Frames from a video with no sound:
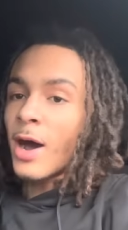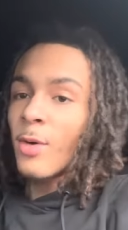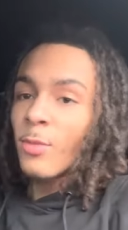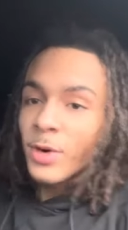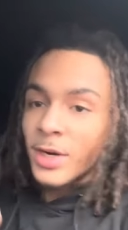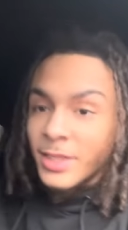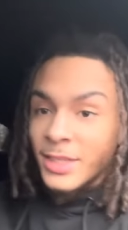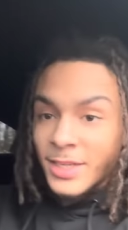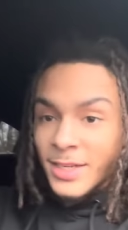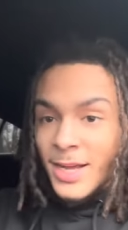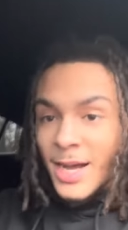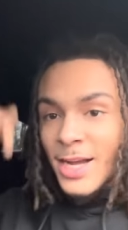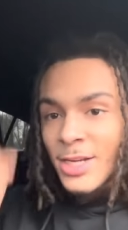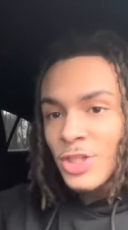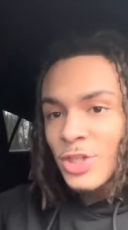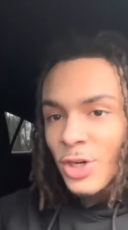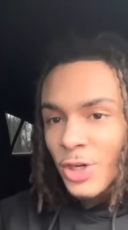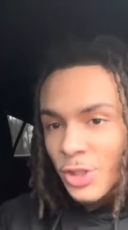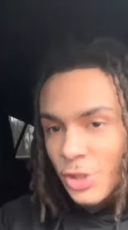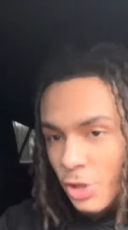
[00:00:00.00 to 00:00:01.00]
I wanted the
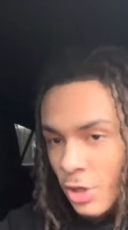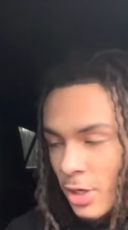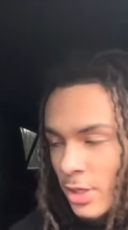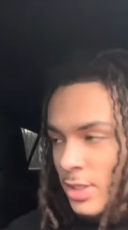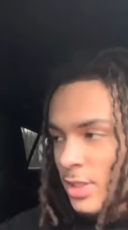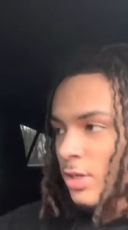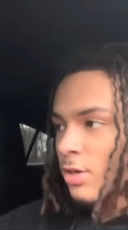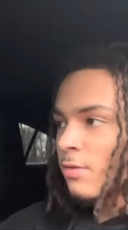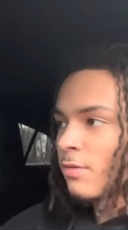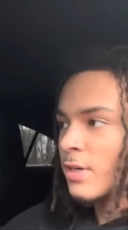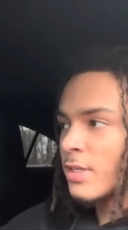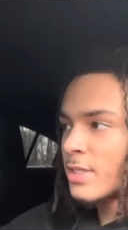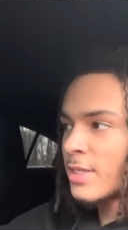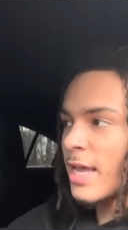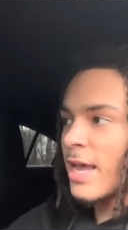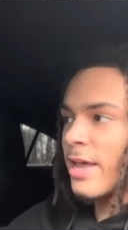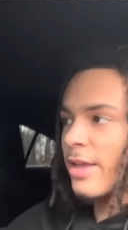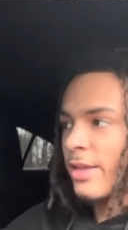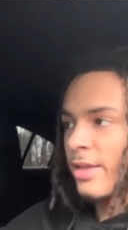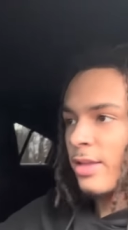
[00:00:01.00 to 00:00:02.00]
Dodge Charger RT over the
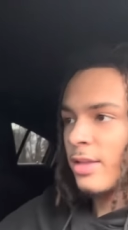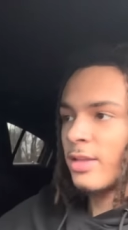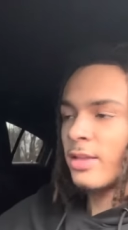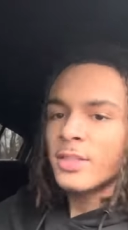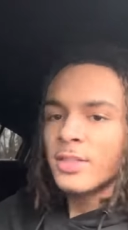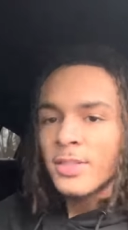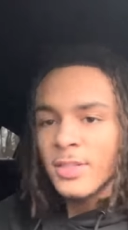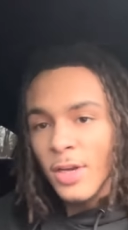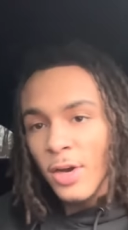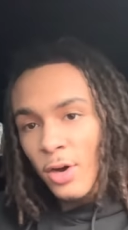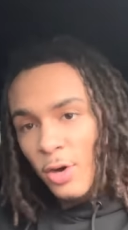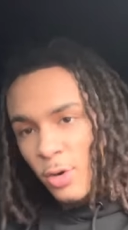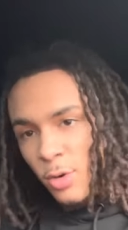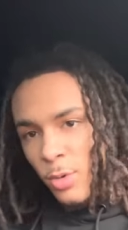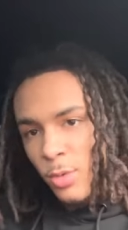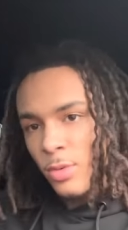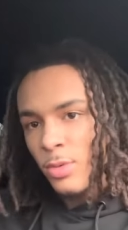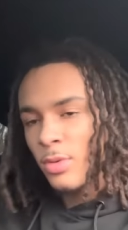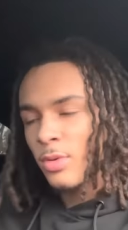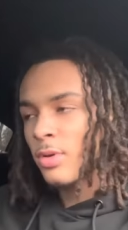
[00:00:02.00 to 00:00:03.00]
Scat.
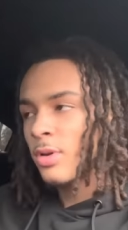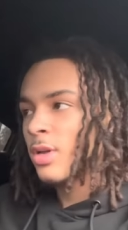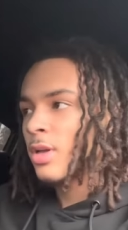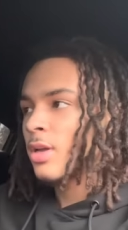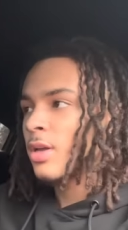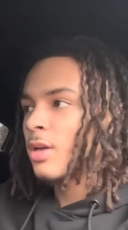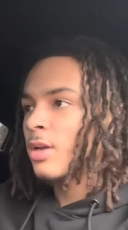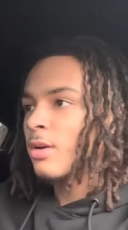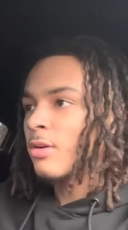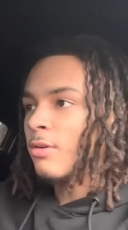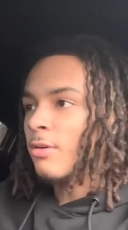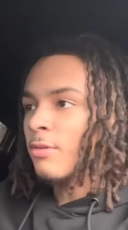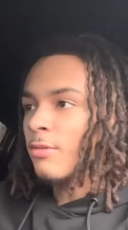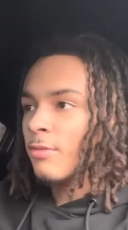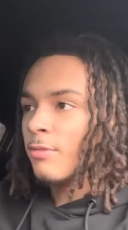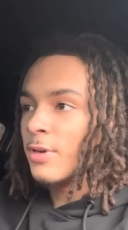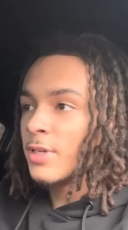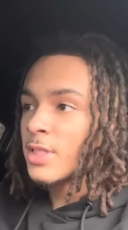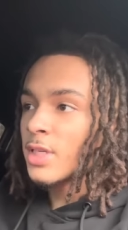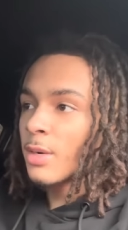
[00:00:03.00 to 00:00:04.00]
So,
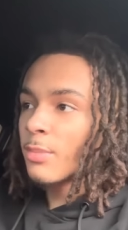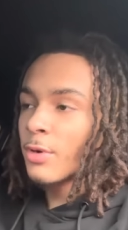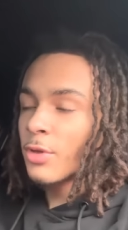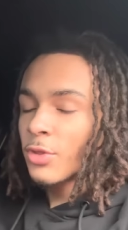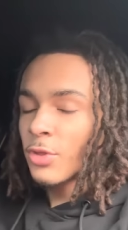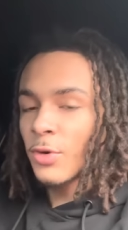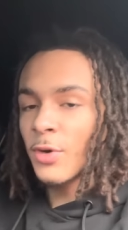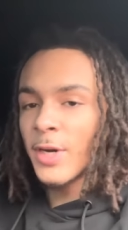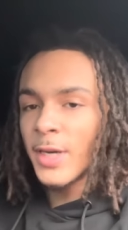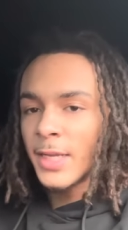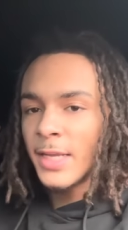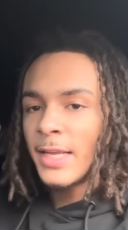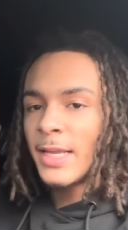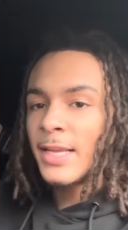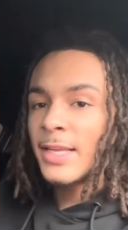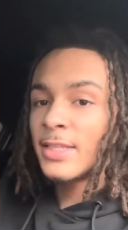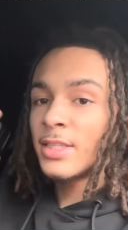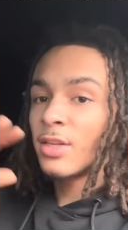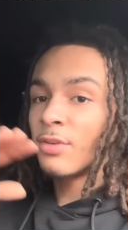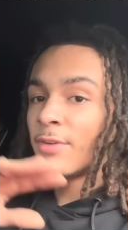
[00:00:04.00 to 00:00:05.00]
reason number three
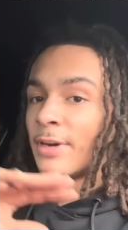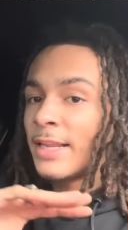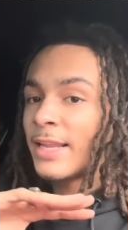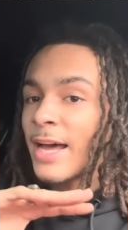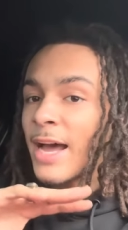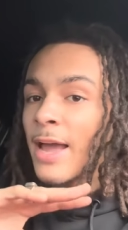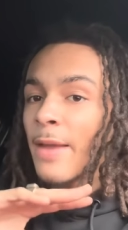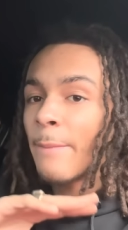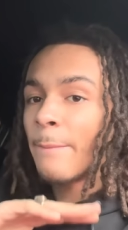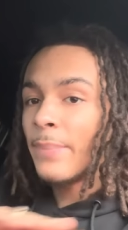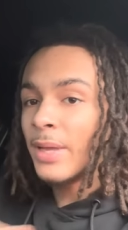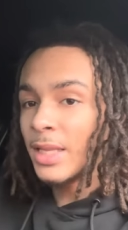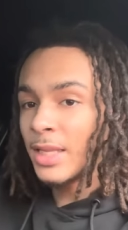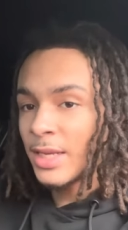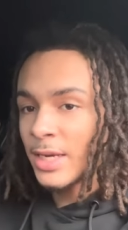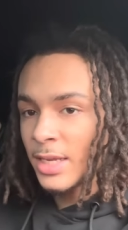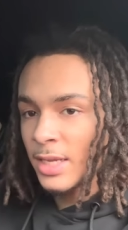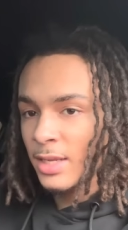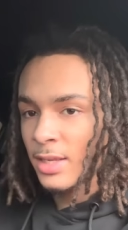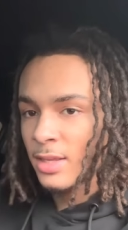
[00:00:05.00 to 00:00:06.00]
is the
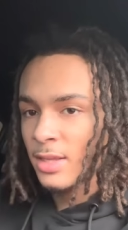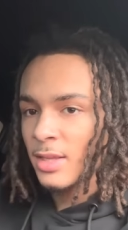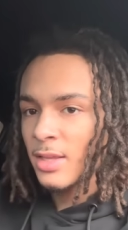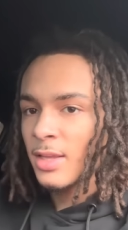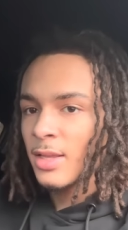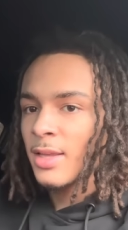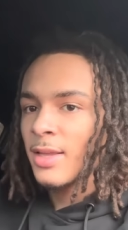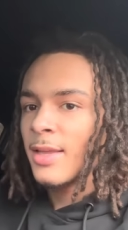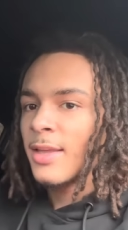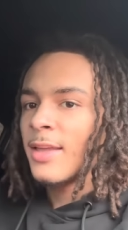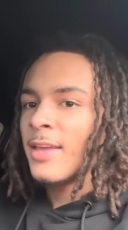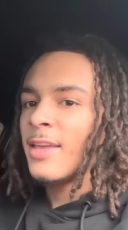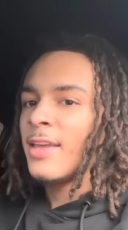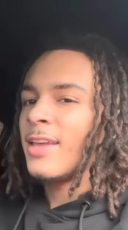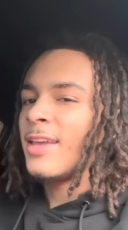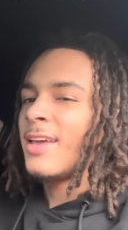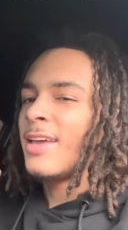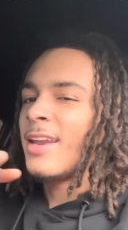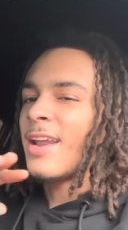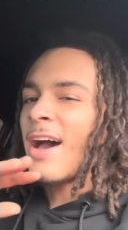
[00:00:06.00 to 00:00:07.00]
reliability.
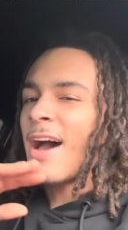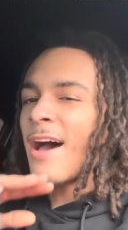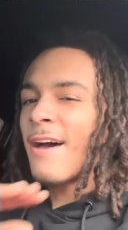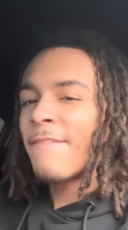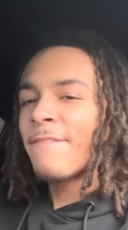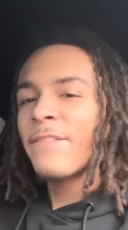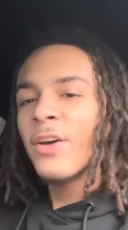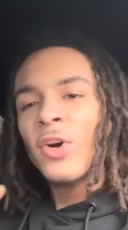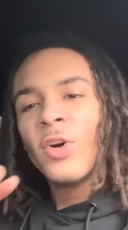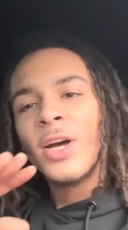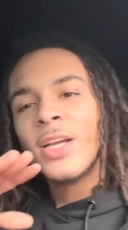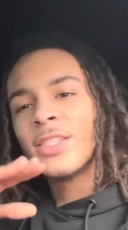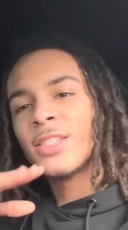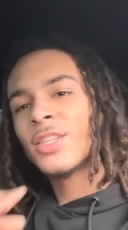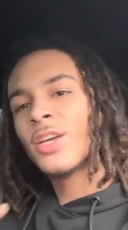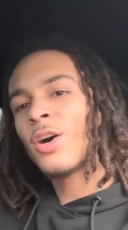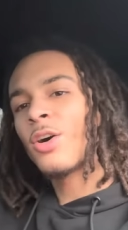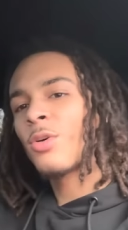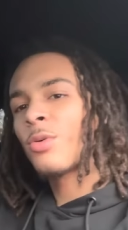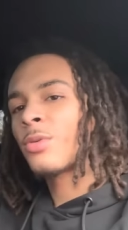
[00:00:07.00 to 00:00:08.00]
And I felt as
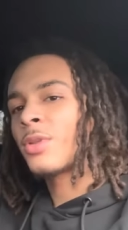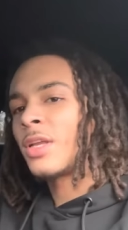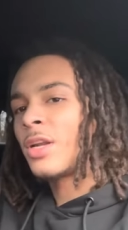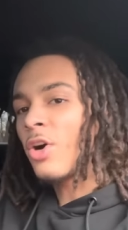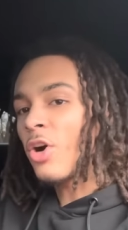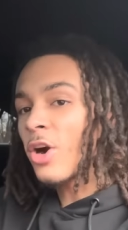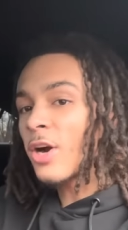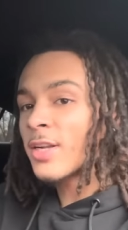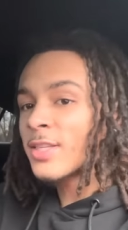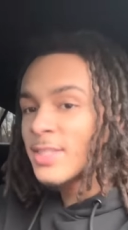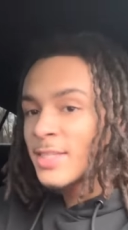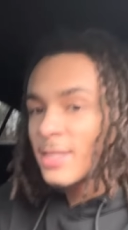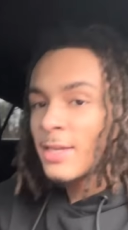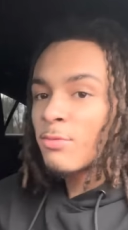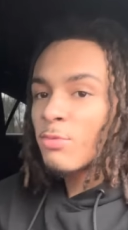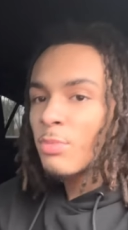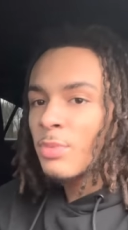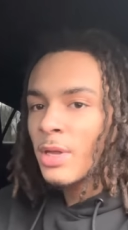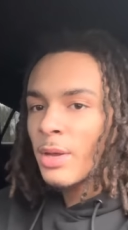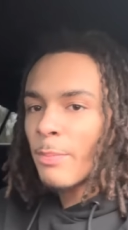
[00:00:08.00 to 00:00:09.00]
though the RT
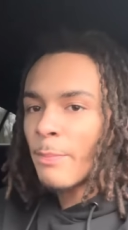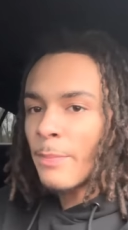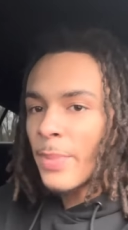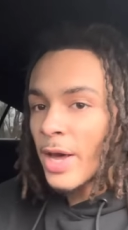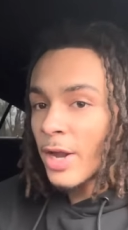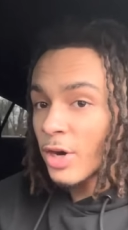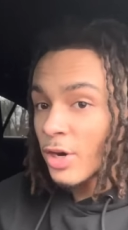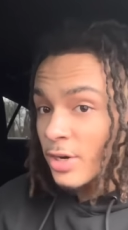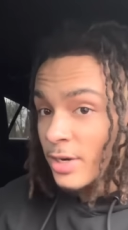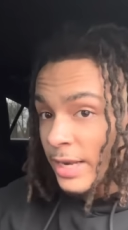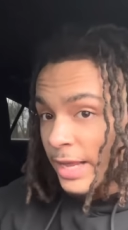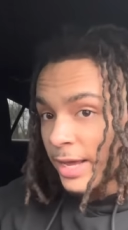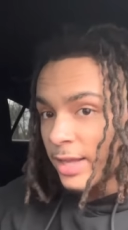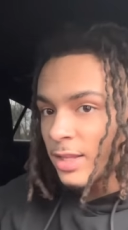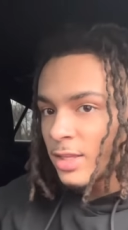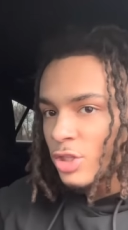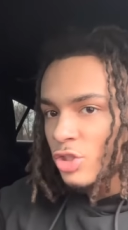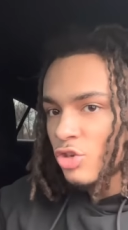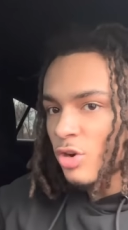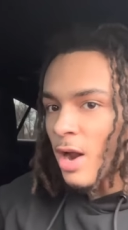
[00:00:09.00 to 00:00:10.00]
will be a better
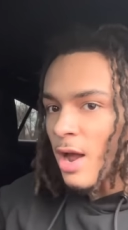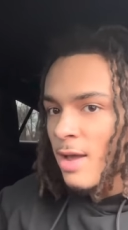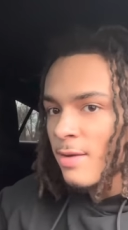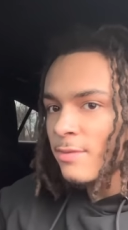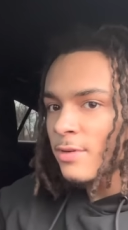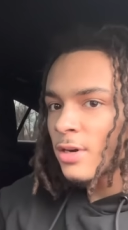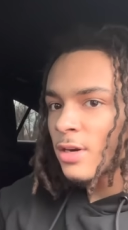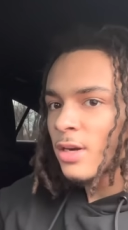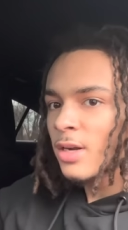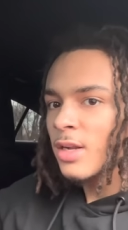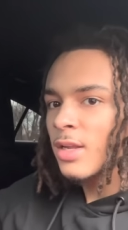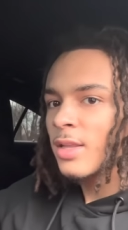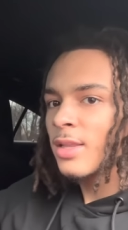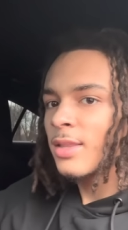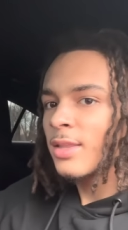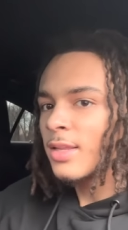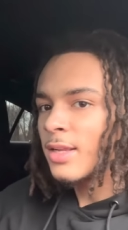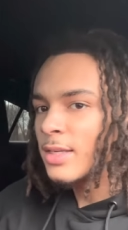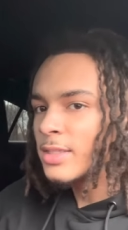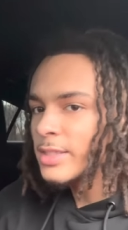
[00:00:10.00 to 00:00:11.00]
daily driver
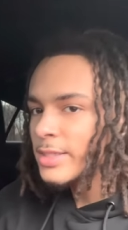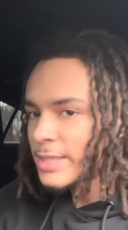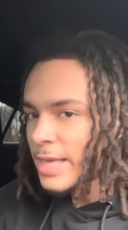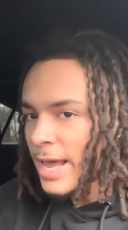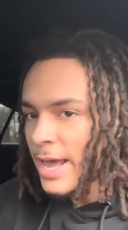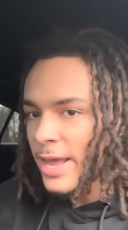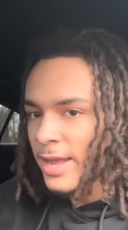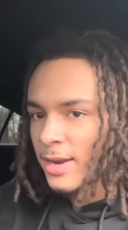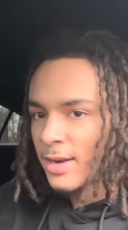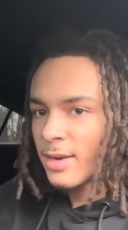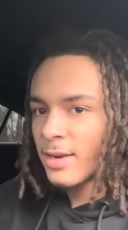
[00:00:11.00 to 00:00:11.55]
than a Scat.